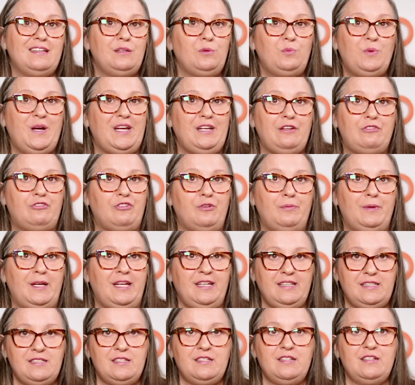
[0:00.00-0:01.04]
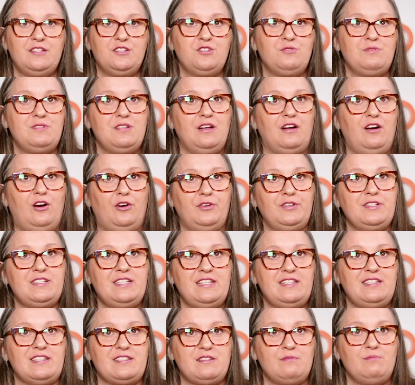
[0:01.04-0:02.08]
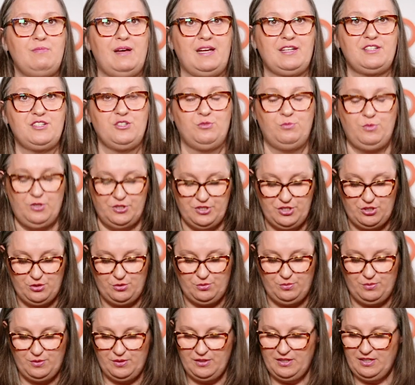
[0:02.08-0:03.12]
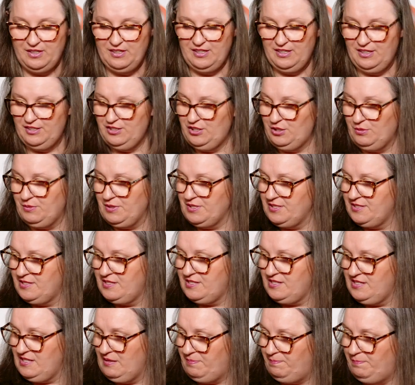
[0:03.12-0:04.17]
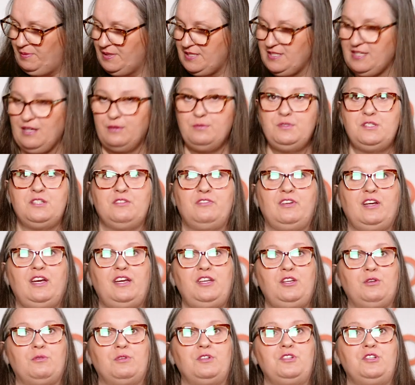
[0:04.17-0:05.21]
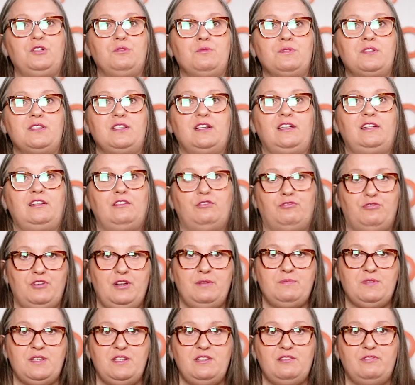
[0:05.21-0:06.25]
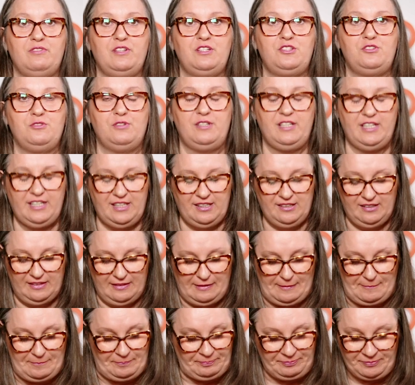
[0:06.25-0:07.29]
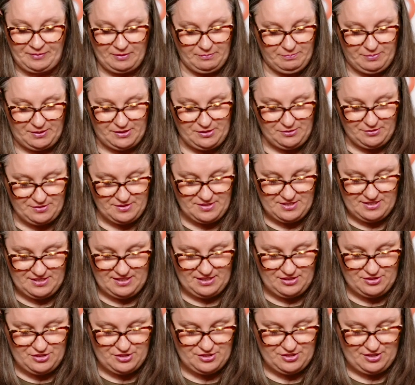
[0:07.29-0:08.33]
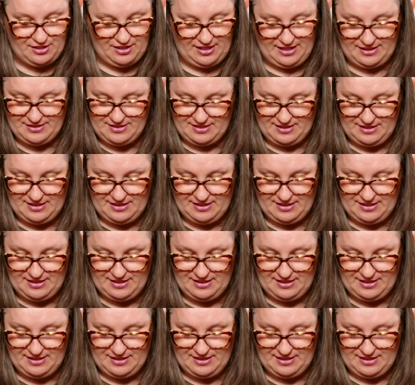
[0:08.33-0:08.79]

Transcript: away from it. So it honestly doesn't matter what you, you can snip bits out of it. You can use the little frames individually. But you can see she's got hugs and